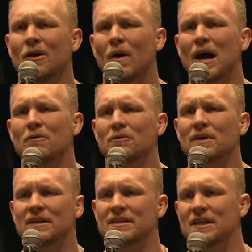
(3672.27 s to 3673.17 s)
why would we
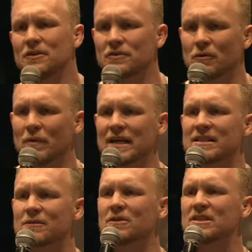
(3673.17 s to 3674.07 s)
continue to
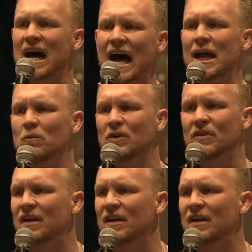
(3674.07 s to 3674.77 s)
waste time with